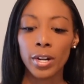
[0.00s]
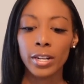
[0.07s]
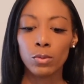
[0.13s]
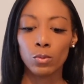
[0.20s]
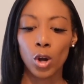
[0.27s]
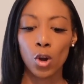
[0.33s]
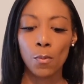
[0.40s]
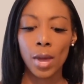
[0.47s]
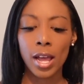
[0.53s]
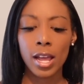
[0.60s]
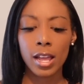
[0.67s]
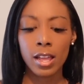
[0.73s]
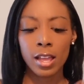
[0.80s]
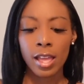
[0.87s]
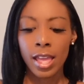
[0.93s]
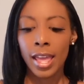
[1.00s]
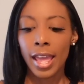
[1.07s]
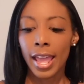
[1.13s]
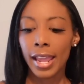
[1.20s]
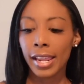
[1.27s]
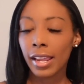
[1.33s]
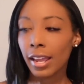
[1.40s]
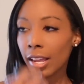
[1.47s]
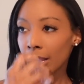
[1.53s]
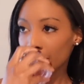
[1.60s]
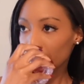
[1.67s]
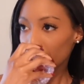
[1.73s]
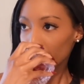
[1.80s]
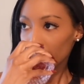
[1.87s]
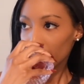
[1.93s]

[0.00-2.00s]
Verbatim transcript: in Roma, and